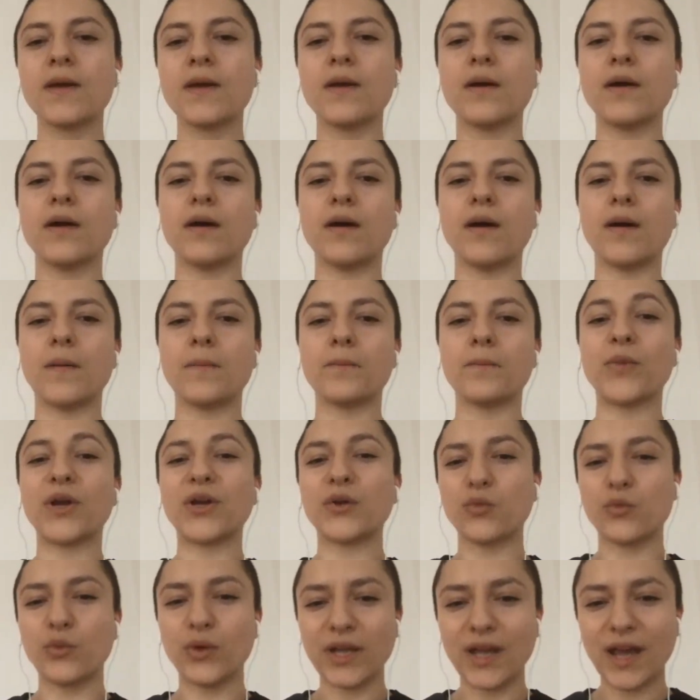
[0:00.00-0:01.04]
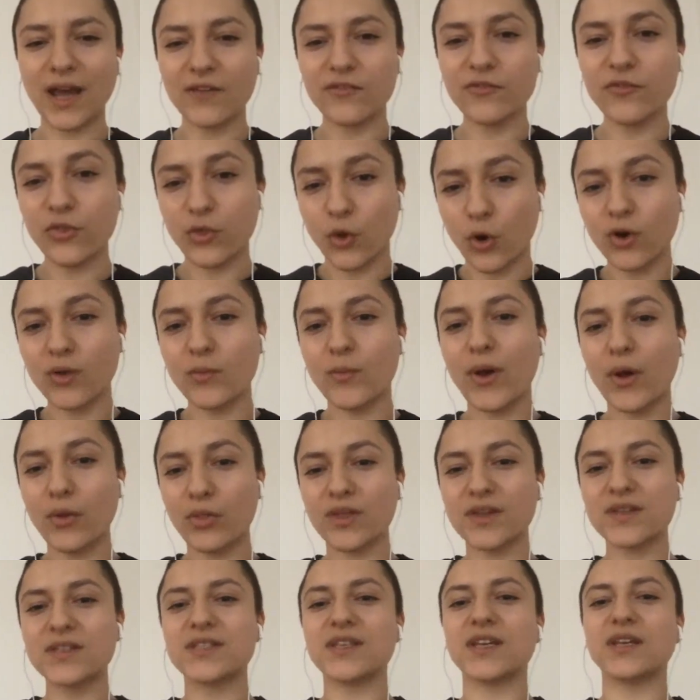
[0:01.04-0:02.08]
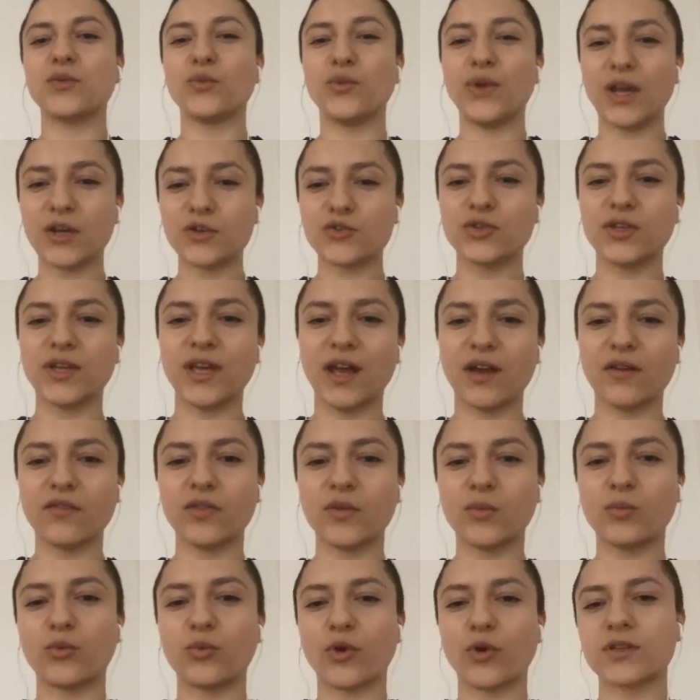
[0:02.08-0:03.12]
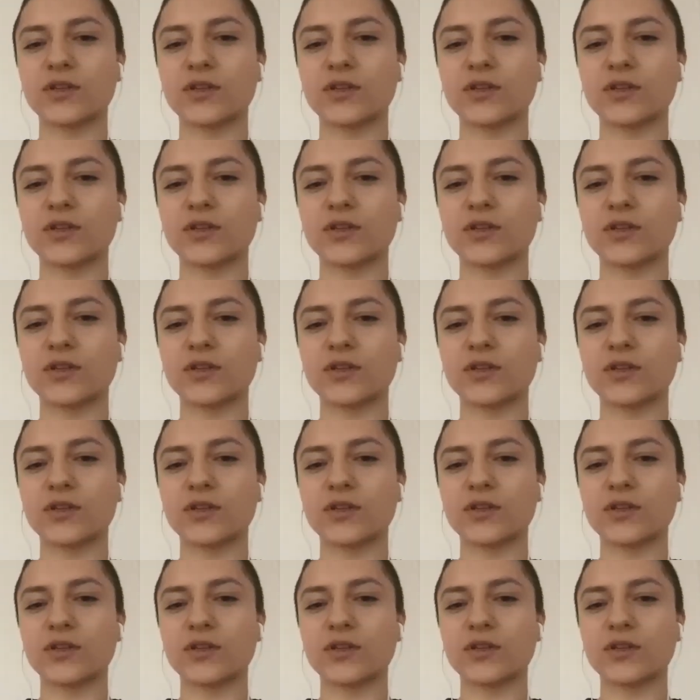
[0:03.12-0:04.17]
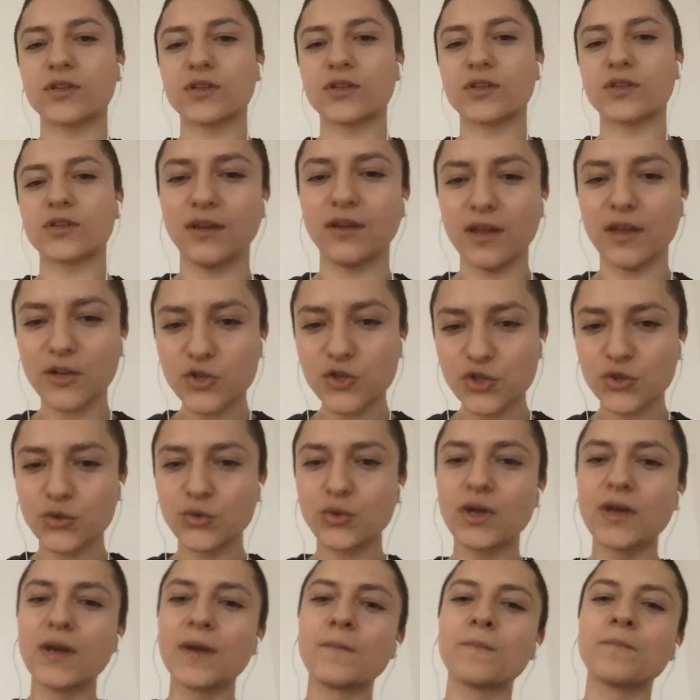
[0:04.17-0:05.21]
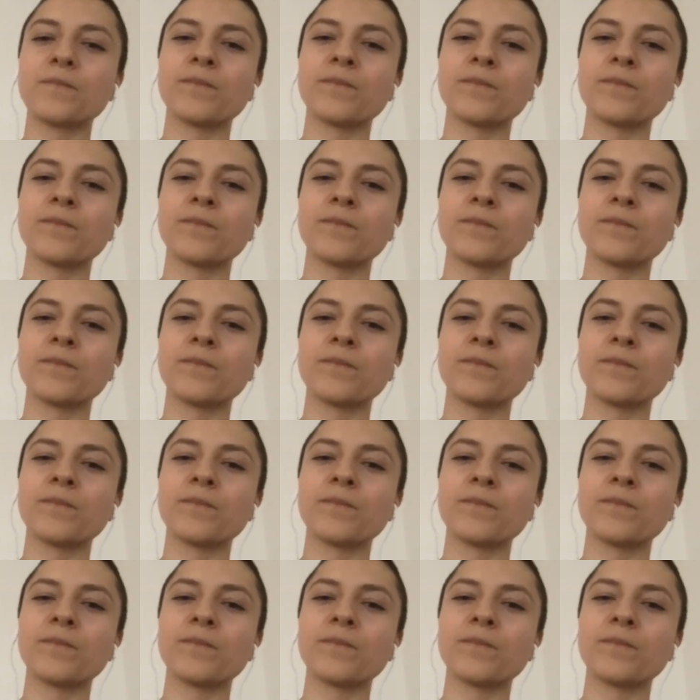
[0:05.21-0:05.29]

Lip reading: But we have thought about this, and we actually have the process documented in an issue.